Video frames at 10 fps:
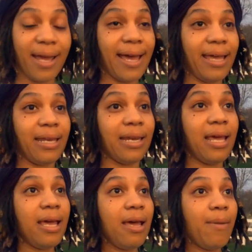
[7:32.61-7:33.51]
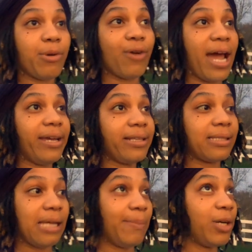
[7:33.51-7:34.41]
And
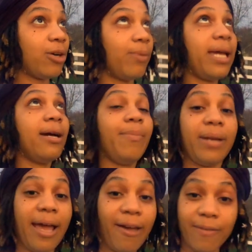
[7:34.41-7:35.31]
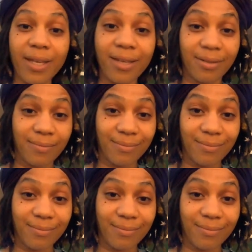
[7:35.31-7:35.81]
miraculously, I'm gonna wake up and have it.